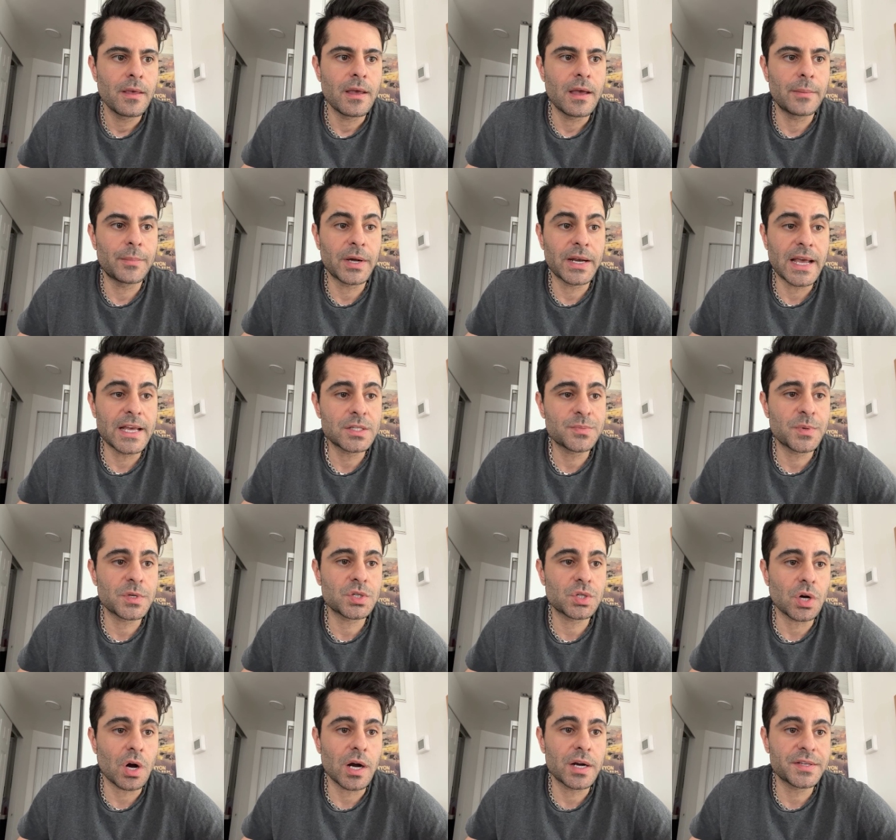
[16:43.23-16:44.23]
But as
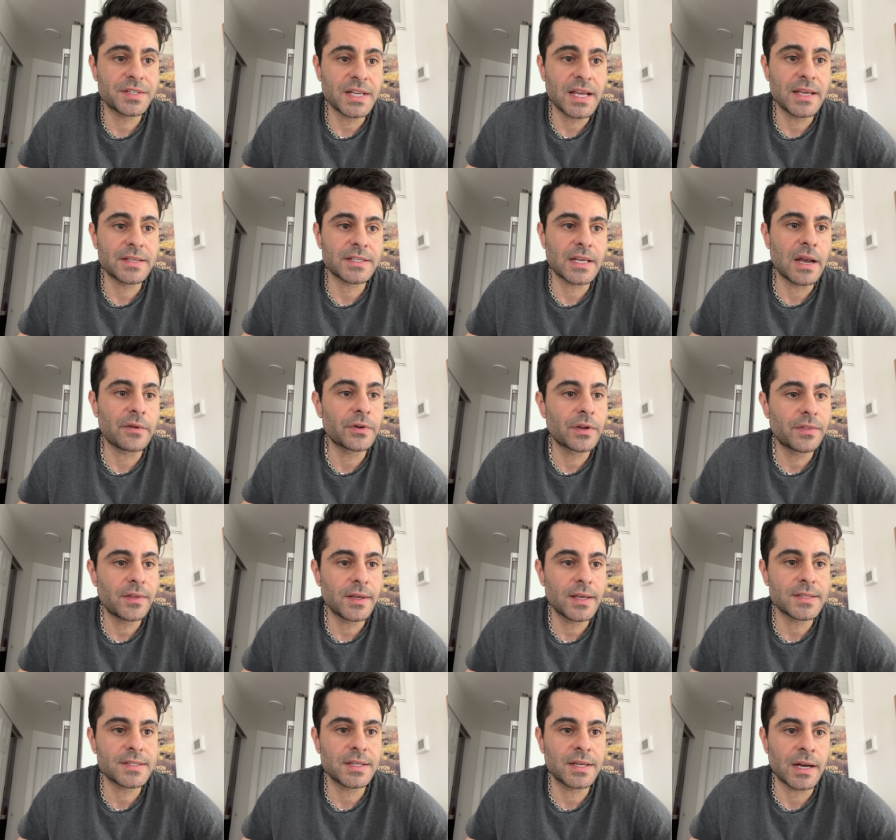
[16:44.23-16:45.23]
Bashar says, everything
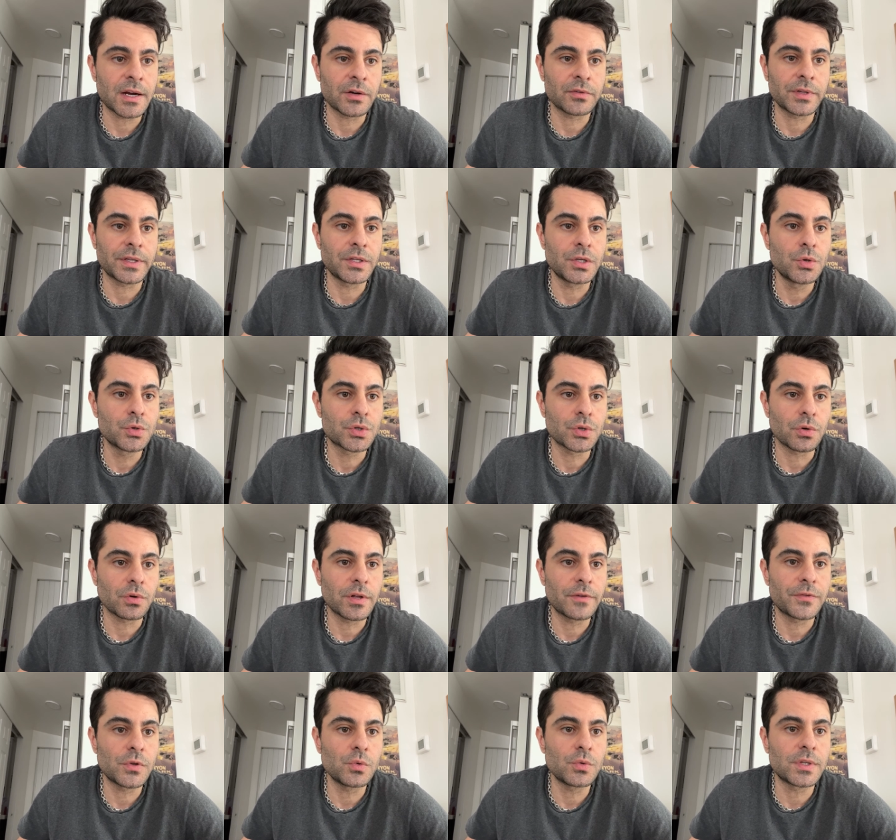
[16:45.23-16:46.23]
is inherently neutral.
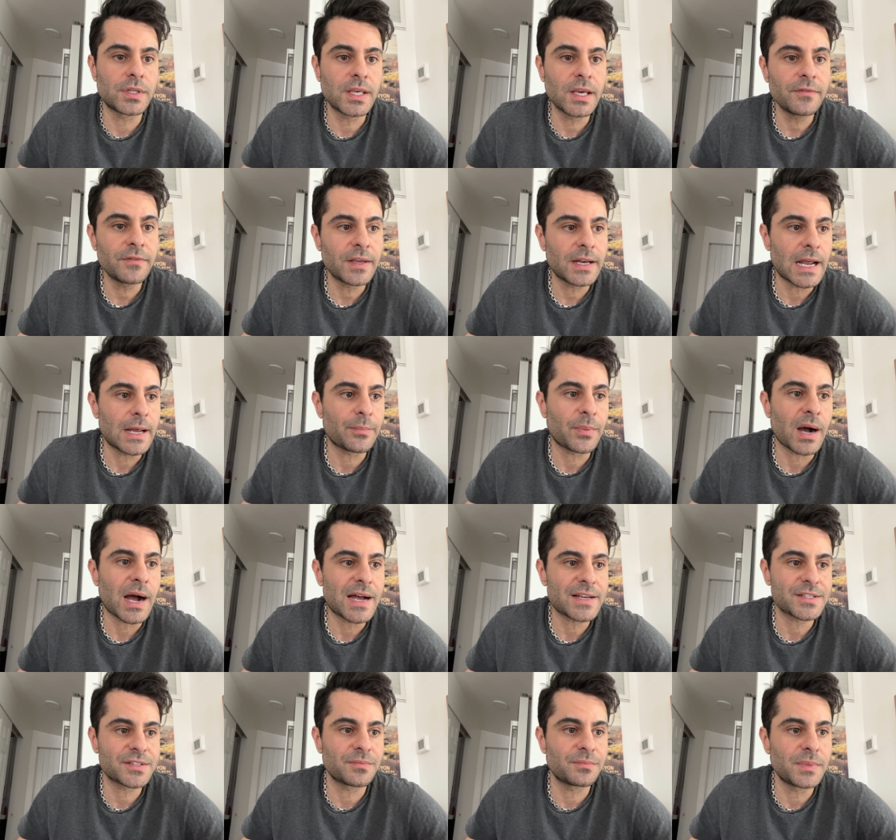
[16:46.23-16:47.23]
If you give it a
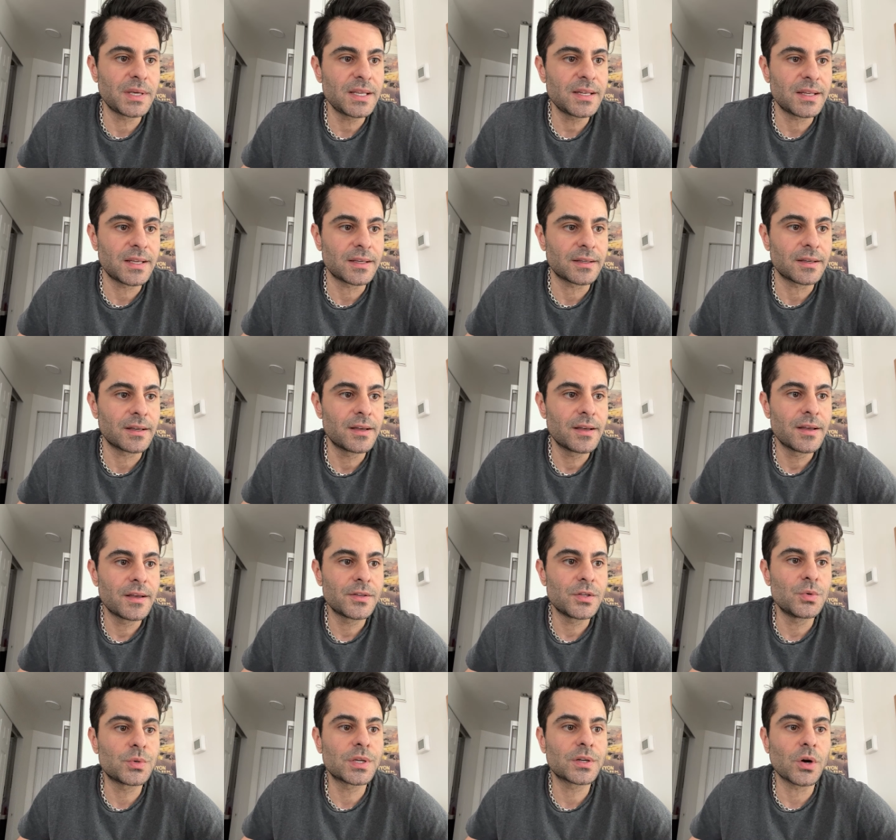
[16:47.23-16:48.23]
positive meaning,
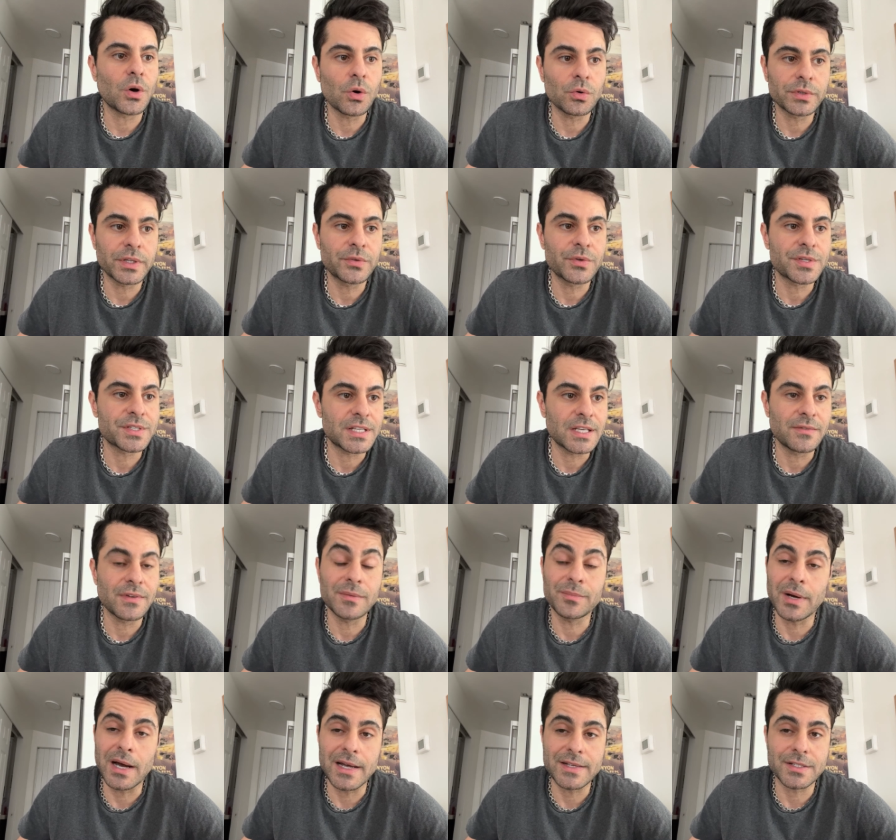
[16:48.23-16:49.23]
you can only receive a
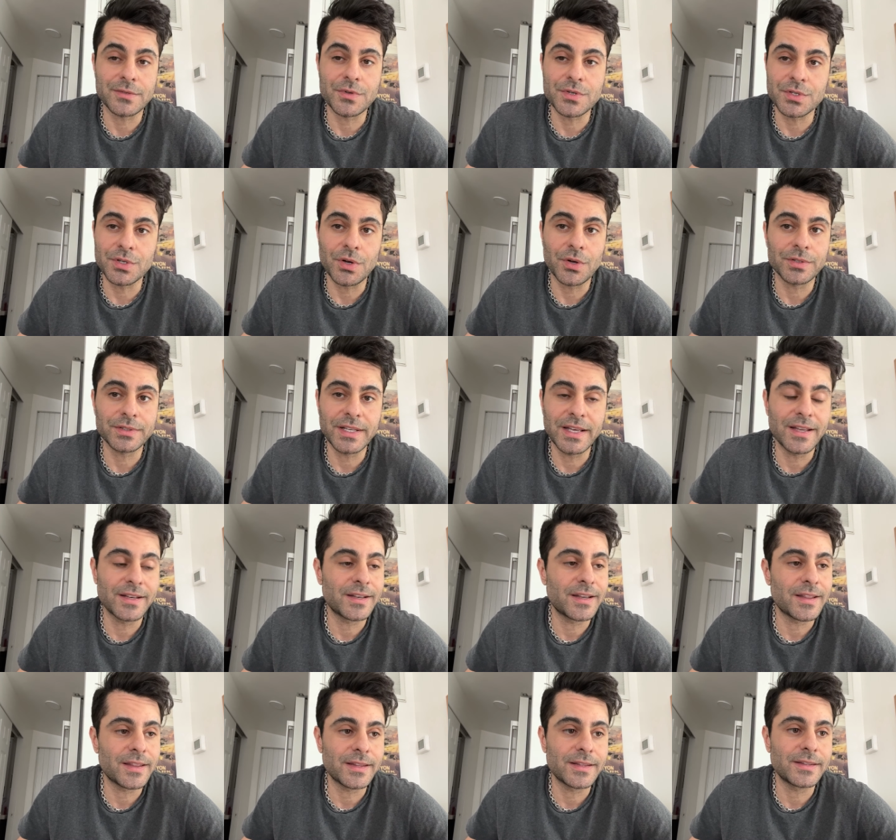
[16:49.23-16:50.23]
positive result.
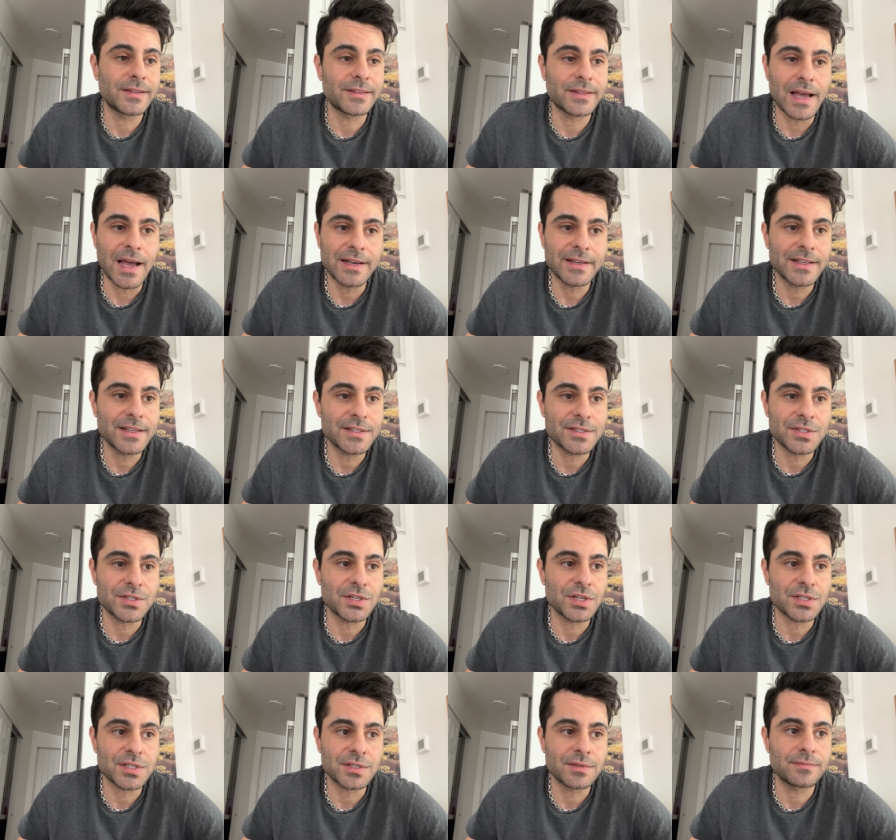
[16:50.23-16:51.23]
And that is
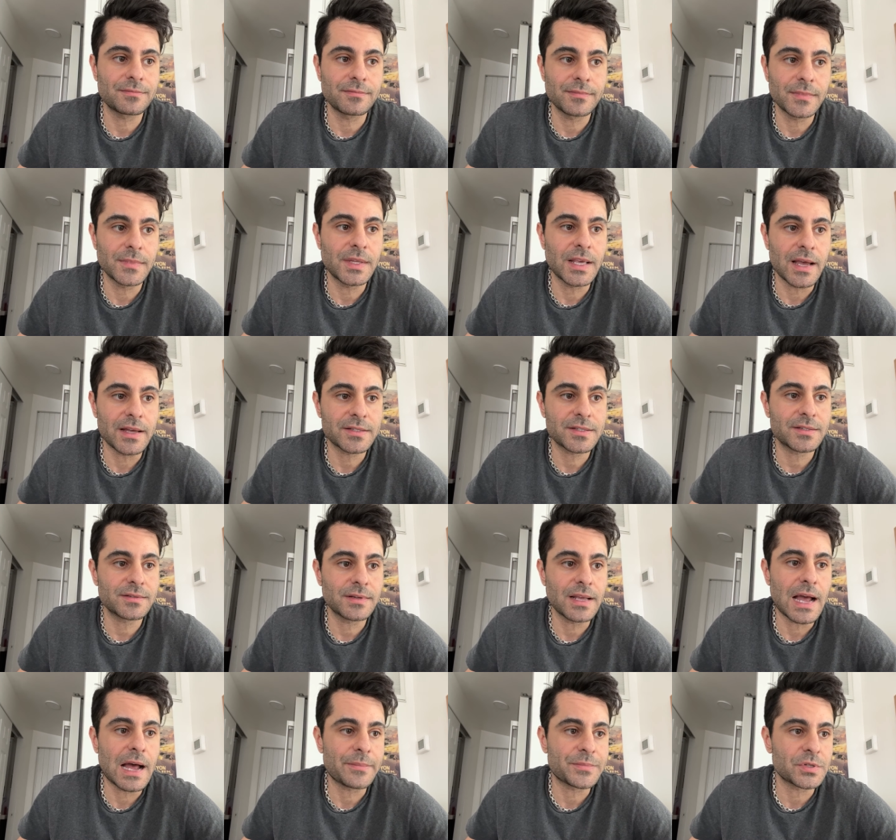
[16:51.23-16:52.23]
just, yes,
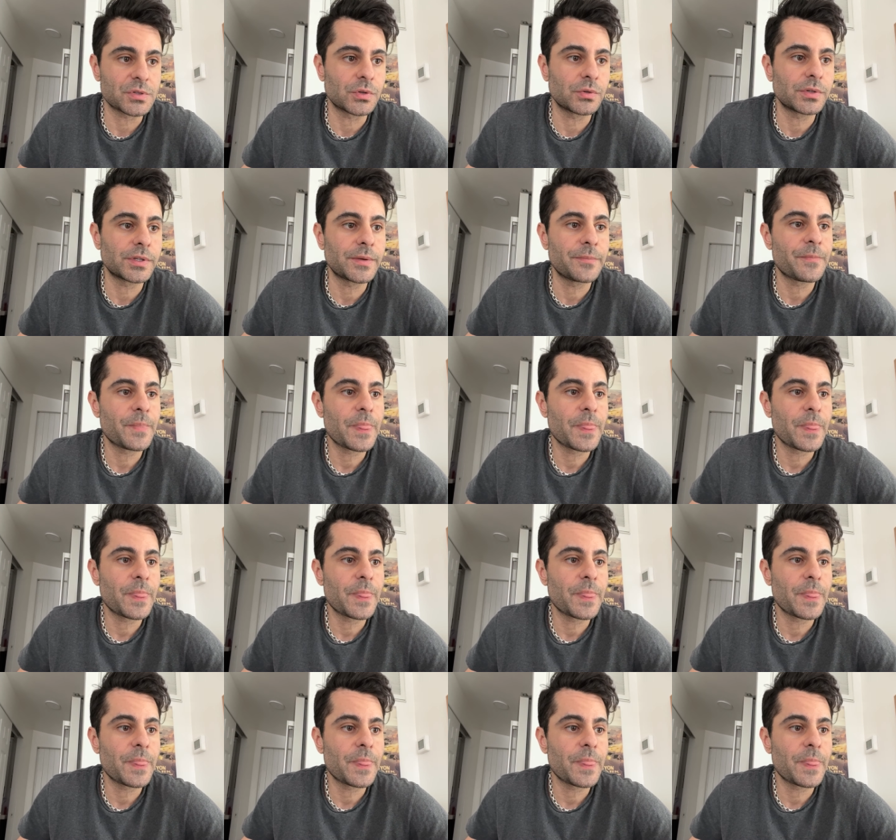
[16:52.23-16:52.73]
absolutely.